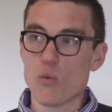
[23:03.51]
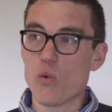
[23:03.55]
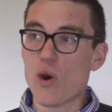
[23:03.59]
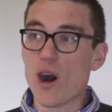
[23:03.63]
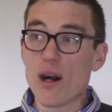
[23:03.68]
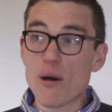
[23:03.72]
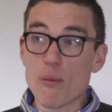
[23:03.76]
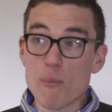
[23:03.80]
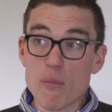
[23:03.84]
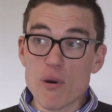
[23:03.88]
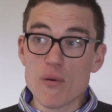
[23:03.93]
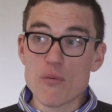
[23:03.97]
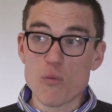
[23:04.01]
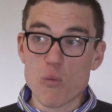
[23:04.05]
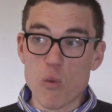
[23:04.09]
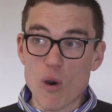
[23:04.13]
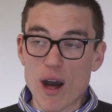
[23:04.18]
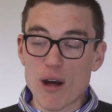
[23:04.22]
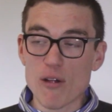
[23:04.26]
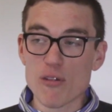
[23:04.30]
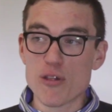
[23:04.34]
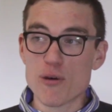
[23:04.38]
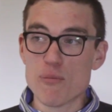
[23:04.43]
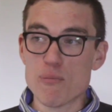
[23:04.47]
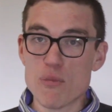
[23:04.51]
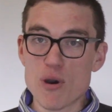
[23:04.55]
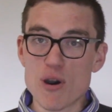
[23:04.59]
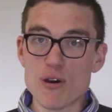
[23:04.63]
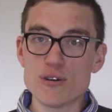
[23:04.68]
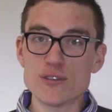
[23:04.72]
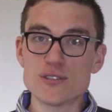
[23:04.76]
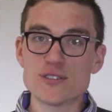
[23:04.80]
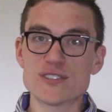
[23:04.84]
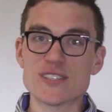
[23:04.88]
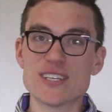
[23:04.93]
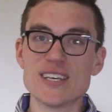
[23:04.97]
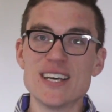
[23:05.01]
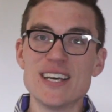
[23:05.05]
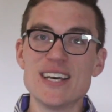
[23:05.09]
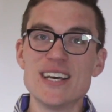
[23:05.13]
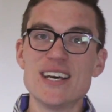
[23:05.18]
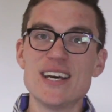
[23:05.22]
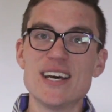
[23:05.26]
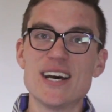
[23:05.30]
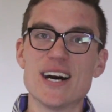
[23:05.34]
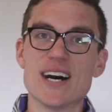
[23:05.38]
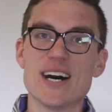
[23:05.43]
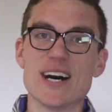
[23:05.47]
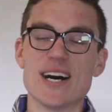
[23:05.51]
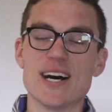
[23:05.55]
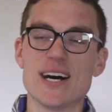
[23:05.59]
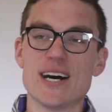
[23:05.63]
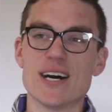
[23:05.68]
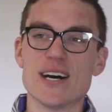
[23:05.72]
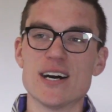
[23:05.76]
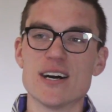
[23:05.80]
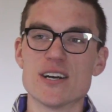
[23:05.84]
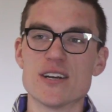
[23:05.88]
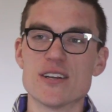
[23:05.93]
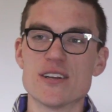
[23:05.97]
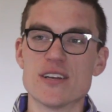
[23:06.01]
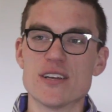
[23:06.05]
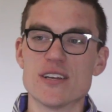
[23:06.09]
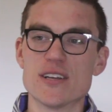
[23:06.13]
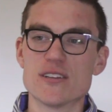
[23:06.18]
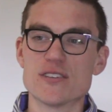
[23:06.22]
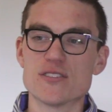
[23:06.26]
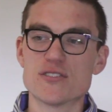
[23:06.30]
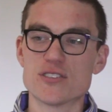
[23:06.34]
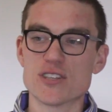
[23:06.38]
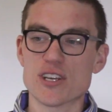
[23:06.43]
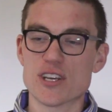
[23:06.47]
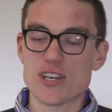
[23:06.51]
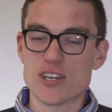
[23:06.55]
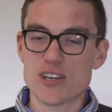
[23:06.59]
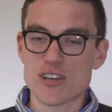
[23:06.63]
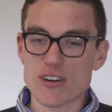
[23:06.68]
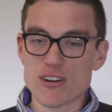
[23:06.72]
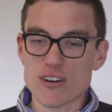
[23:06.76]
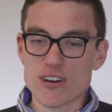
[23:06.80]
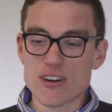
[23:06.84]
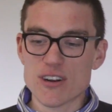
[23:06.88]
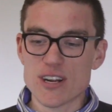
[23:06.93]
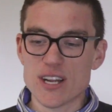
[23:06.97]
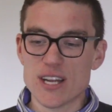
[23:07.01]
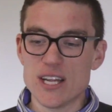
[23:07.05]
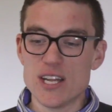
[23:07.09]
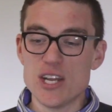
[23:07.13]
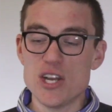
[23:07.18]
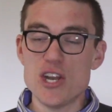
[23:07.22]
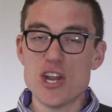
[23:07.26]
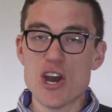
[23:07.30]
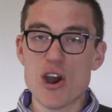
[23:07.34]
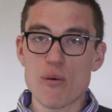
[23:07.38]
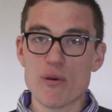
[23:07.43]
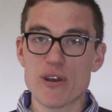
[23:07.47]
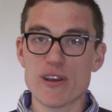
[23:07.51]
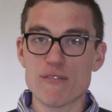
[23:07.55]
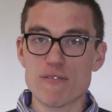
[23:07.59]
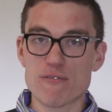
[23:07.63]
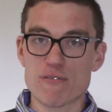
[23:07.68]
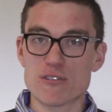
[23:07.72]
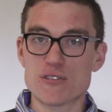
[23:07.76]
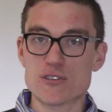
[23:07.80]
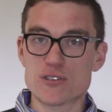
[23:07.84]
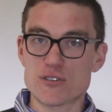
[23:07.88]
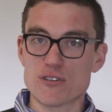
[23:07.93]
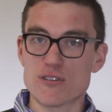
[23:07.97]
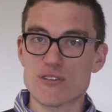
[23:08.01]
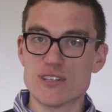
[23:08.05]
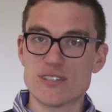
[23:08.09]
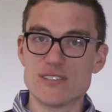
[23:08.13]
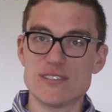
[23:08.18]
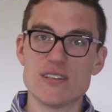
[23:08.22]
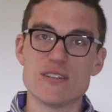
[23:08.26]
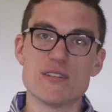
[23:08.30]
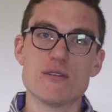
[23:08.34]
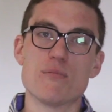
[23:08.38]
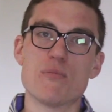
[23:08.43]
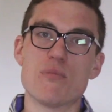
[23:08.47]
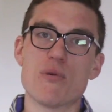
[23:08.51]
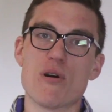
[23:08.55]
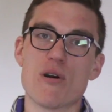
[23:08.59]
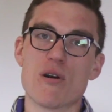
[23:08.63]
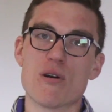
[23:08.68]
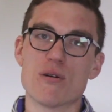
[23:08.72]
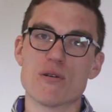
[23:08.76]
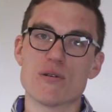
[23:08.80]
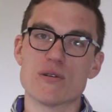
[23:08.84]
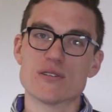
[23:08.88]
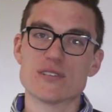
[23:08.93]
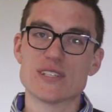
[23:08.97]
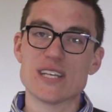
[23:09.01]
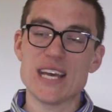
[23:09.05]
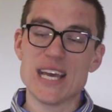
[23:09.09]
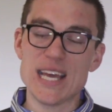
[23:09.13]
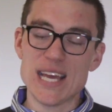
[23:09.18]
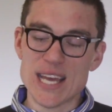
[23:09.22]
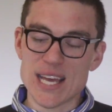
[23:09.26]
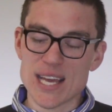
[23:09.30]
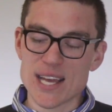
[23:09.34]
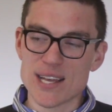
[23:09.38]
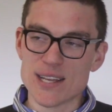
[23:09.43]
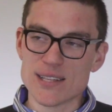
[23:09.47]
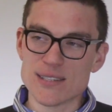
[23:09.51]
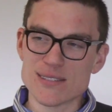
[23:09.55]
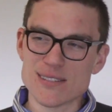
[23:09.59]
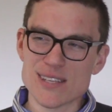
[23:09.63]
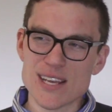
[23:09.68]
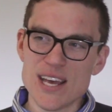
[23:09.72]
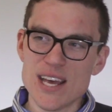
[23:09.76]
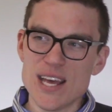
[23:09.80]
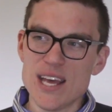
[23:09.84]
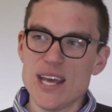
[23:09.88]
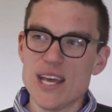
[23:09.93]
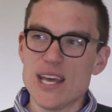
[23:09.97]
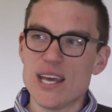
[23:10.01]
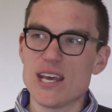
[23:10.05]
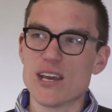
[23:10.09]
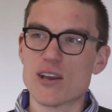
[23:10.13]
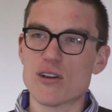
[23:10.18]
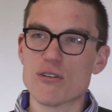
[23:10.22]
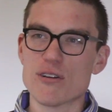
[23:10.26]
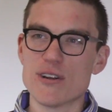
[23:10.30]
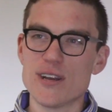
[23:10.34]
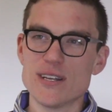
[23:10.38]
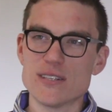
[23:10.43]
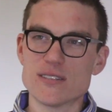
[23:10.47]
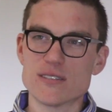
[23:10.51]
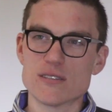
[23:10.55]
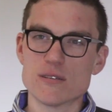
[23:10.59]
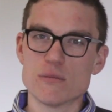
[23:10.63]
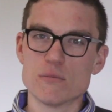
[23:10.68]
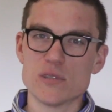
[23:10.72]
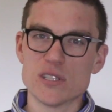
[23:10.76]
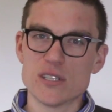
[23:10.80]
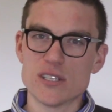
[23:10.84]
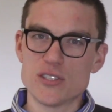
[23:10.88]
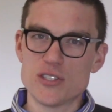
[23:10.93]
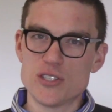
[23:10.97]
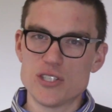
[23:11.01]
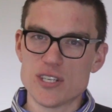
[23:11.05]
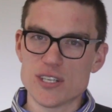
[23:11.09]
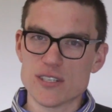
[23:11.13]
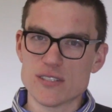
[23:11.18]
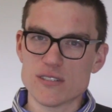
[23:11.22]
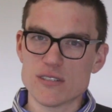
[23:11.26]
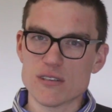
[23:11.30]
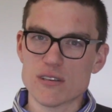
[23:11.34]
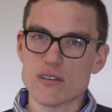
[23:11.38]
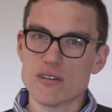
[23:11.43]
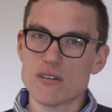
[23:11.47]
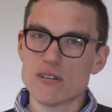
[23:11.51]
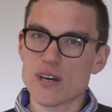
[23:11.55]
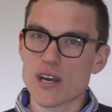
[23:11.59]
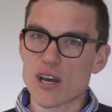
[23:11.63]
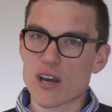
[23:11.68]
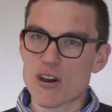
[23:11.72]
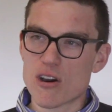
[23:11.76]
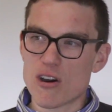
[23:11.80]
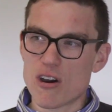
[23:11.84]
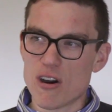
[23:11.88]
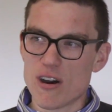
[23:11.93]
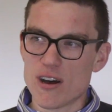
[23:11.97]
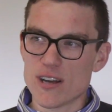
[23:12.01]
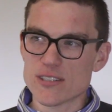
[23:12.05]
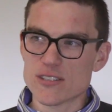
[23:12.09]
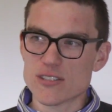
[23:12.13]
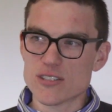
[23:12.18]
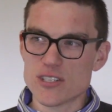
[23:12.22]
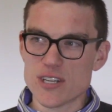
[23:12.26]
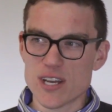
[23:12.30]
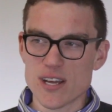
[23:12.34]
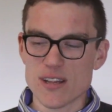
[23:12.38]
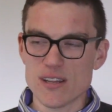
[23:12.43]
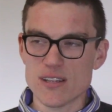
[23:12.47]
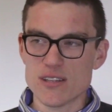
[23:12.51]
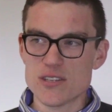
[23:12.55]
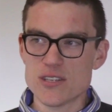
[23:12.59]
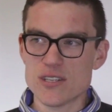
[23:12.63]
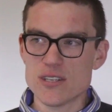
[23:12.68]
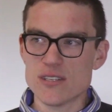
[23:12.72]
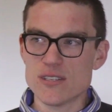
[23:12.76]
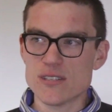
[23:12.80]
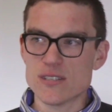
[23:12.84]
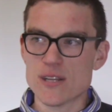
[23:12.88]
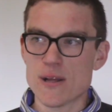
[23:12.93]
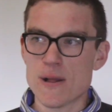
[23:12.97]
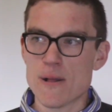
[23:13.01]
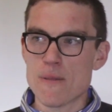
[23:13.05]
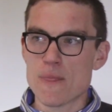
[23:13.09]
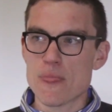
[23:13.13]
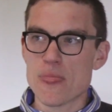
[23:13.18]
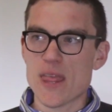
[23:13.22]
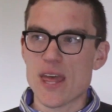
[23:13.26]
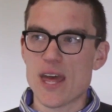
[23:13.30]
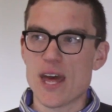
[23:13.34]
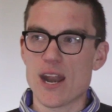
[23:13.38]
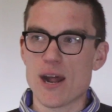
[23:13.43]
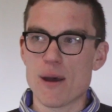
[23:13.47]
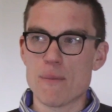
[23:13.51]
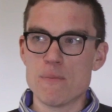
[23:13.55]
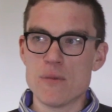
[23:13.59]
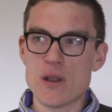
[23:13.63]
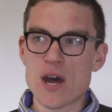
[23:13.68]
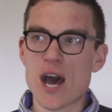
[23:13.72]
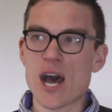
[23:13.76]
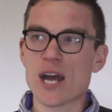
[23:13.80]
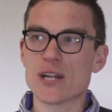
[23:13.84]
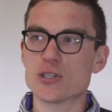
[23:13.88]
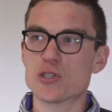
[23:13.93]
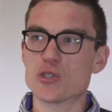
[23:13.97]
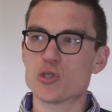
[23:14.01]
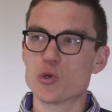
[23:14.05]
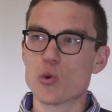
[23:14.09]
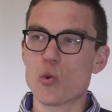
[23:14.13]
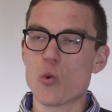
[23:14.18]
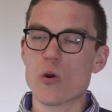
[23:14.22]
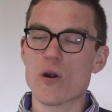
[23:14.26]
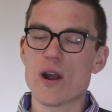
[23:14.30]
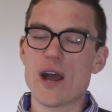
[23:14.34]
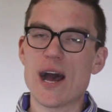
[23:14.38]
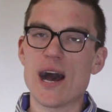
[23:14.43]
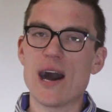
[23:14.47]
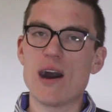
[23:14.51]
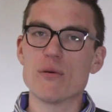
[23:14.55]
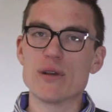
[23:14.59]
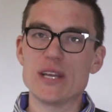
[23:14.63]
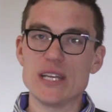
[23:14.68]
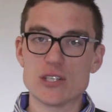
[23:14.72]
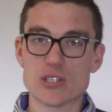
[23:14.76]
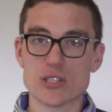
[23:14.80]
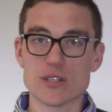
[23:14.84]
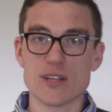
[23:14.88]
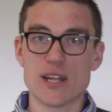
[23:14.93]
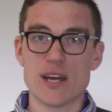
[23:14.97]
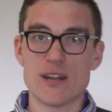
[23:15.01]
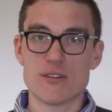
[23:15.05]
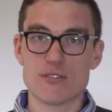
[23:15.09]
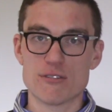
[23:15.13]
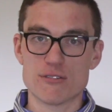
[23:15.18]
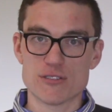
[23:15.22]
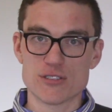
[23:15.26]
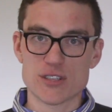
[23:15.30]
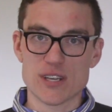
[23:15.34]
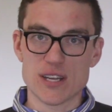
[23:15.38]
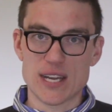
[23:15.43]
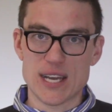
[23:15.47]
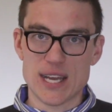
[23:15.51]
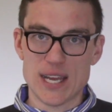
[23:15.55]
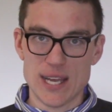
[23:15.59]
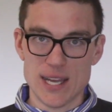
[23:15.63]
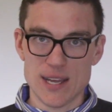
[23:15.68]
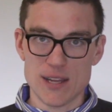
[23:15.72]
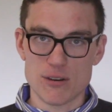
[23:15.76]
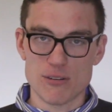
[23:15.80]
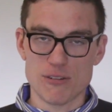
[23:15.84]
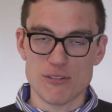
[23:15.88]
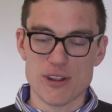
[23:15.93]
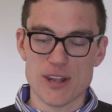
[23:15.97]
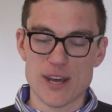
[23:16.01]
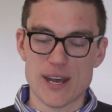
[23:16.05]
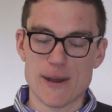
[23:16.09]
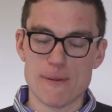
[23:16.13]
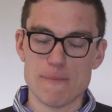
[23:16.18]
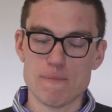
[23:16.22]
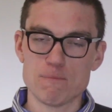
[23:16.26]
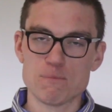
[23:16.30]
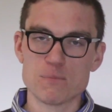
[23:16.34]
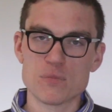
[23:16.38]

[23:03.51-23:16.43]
While the most secure in knowing for sure it's in the borrower's hands, it creates some logistical and cost challenges, and I'm not sure how each lender is going to handle that.